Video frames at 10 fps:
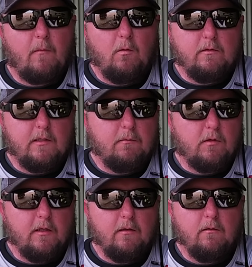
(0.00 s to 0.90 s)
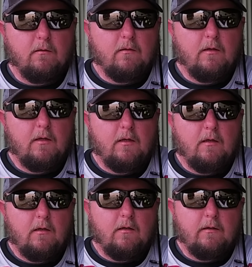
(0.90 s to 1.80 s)
When Tim or No
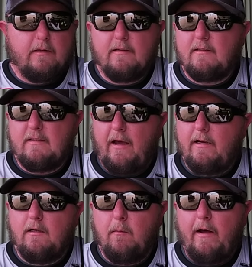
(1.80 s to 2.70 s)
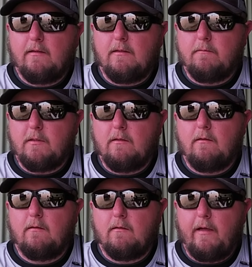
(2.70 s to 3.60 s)
gets excited about something